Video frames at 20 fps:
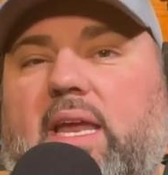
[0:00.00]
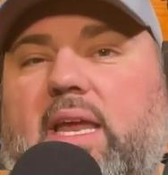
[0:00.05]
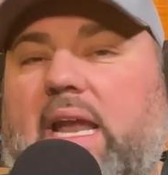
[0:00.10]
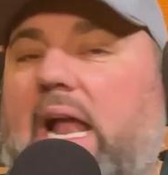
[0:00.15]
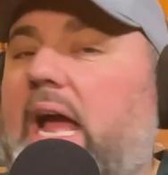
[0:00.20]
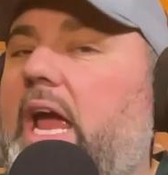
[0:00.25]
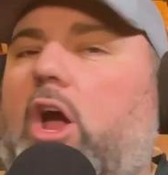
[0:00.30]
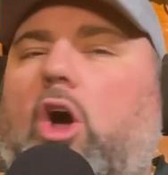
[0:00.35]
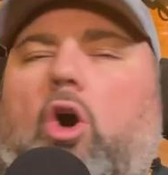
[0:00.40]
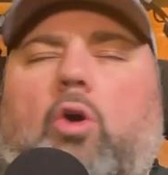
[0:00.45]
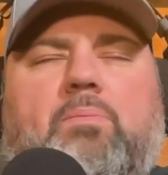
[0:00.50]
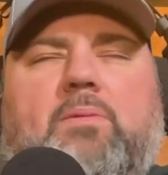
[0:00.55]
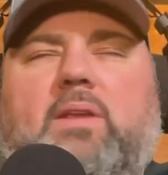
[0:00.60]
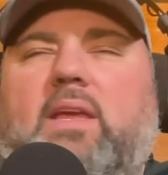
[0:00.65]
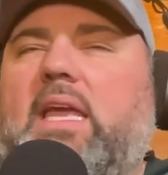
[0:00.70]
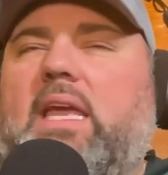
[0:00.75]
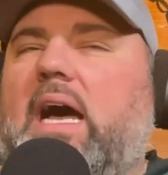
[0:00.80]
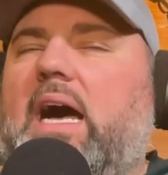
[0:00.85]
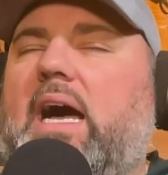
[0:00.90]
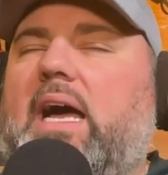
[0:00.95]
And I hope to
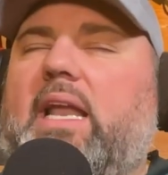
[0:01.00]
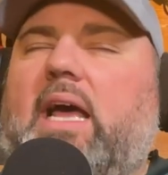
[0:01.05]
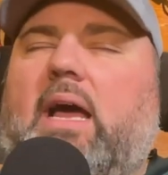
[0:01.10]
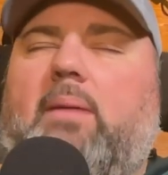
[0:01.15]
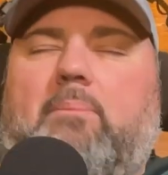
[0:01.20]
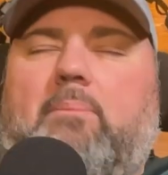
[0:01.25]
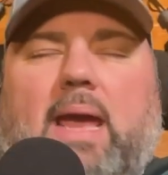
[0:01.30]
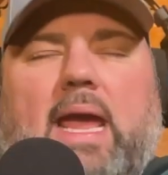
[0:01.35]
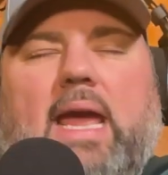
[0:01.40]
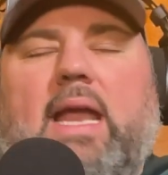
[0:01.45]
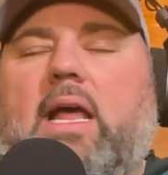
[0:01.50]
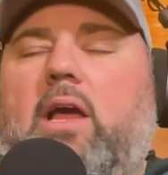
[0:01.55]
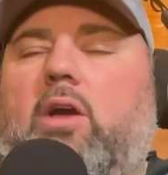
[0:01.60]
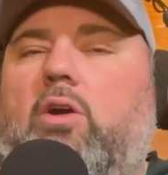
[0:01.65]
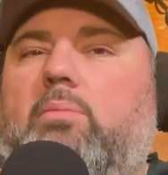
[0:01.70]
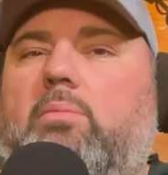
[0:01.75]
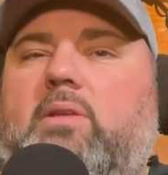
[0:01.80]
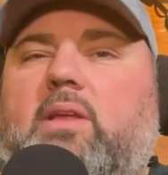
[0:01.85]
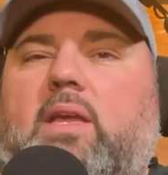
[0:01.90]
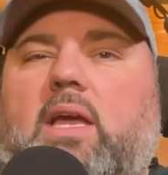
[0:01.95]
God, man, I
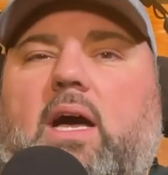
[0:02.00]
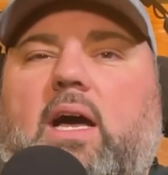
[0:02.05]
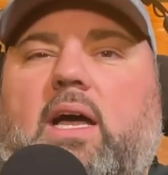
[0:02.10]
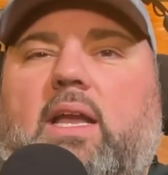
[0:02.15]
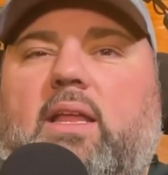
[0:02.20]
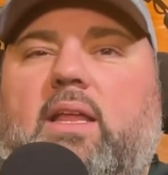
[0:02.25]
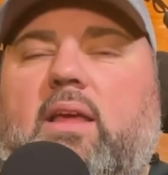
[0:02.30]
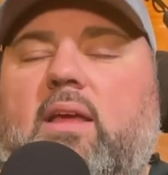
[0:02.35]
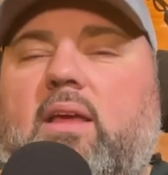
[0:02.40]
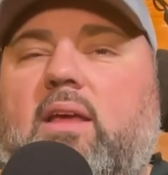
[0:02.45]
hope to God